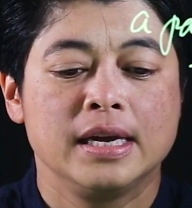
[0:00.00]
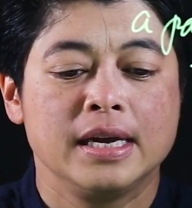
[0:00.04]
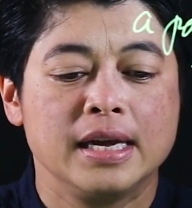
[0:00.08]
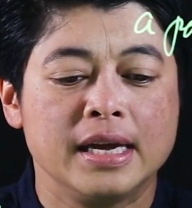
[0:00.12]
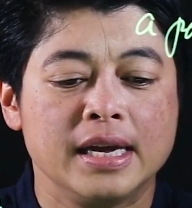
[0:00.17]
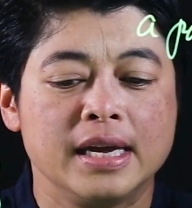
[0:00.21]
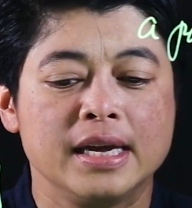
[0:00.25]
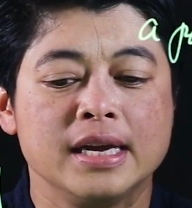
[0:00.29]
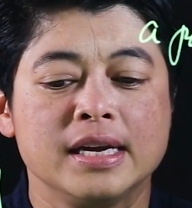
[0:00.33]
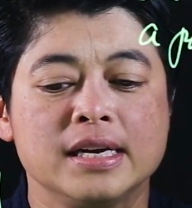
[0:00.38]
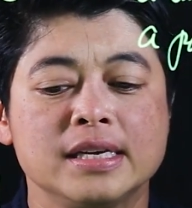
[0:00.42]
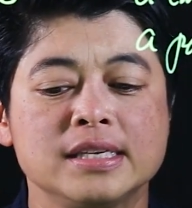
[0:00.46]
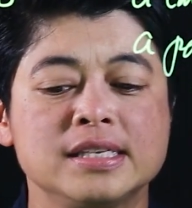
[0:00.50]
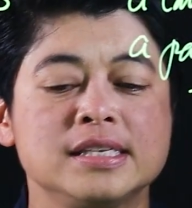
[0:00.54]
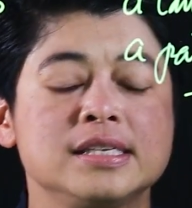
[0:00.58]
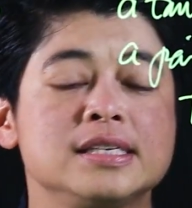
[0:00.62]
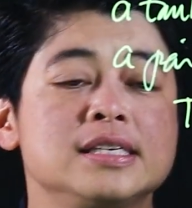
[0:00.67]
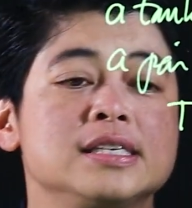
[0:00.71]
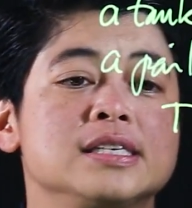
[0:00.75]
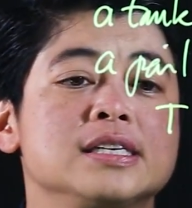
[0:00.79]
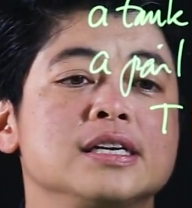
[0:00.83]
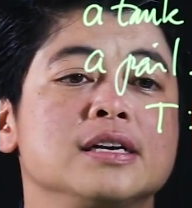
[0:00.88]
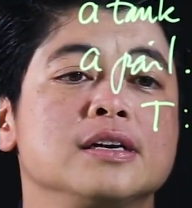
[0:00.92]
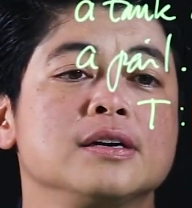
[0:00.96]

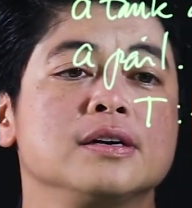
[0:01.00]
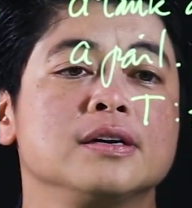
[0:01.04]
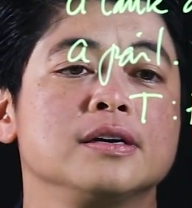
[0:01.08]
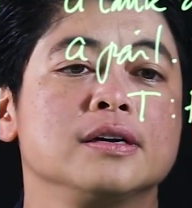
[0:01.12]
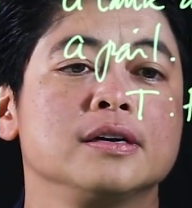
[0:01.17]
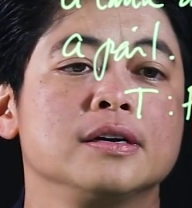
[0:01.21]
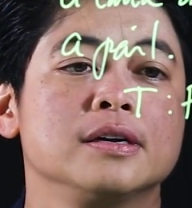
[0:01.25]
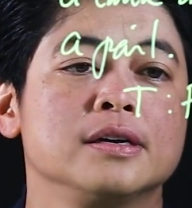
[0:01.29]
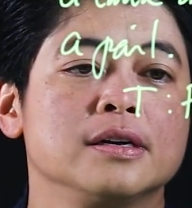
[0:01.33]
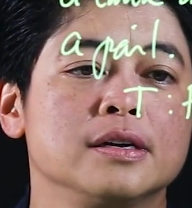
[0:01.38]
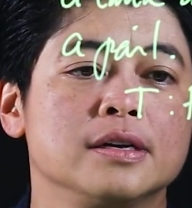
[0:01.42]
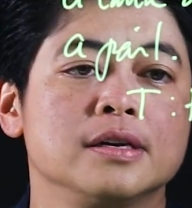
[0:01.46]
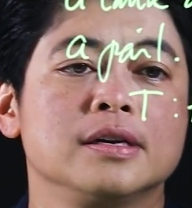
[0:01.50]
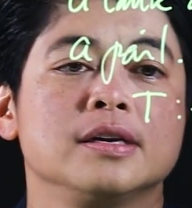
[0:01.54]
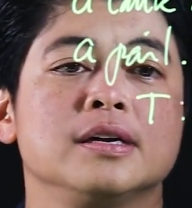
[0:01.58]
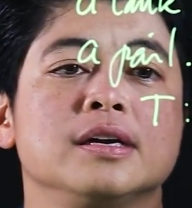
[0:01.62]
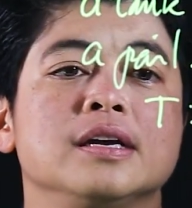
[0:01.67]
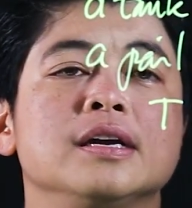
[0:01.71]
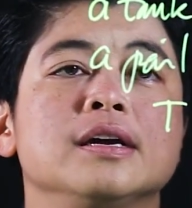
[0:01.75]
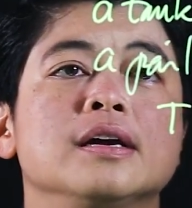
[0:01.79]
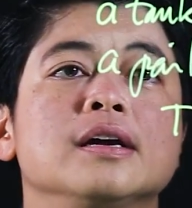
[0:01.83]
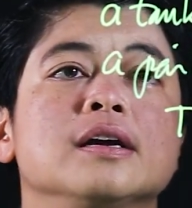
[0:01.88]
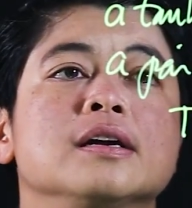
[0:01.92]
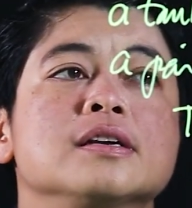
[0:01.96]
is,
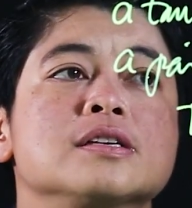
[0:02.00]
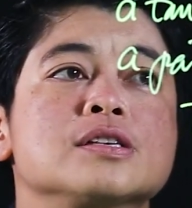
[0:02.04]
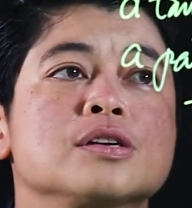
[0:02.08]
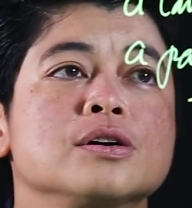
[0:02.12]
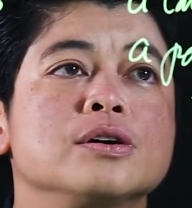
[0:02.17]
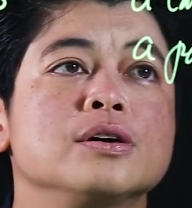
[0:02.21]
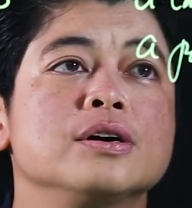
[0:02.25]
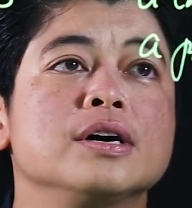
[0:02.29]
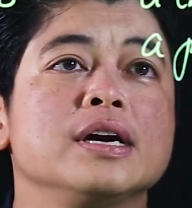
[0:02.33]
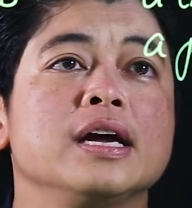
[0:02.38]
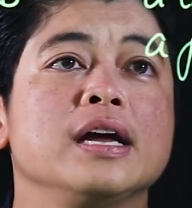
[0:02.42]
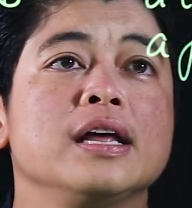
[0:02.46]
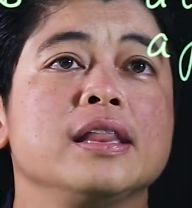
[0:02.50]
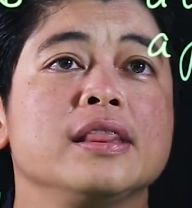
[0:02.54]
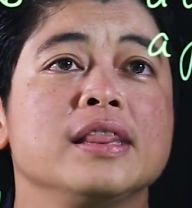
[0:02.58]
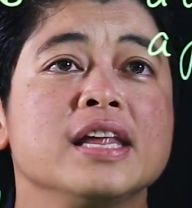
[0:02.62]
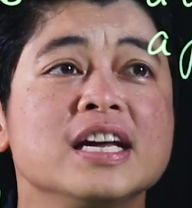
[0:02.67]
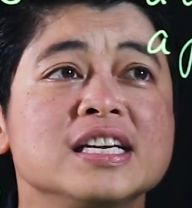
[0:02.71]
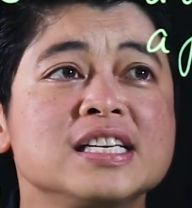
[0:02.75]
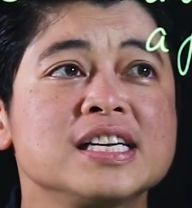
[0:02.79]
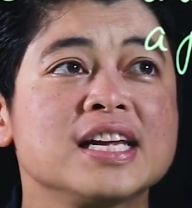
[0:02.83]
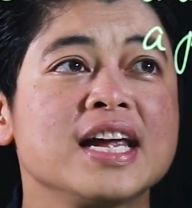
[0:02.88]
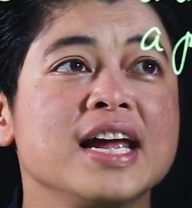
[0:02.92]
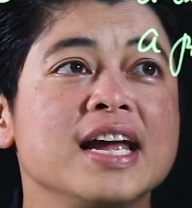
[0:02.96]
so in
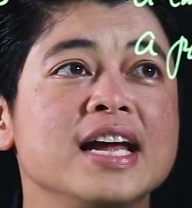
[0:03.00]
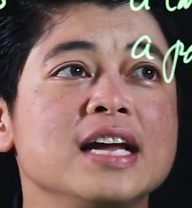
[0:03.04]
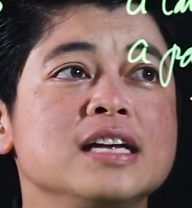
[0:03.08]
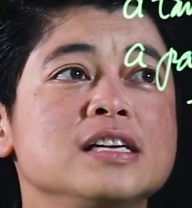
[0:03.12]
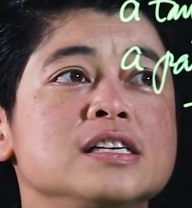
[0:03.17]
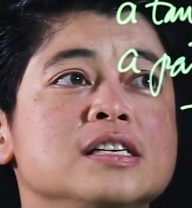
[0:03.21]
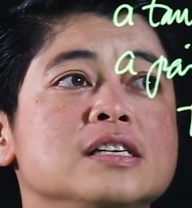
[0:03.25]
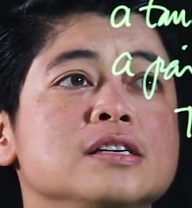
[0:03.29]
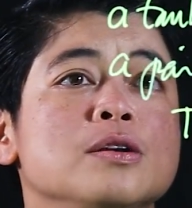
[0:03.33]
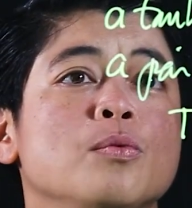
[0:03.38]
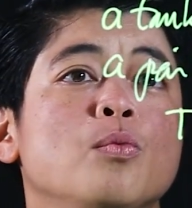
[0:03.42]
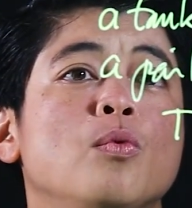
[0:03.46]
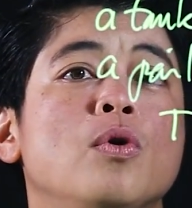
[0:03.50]
this case,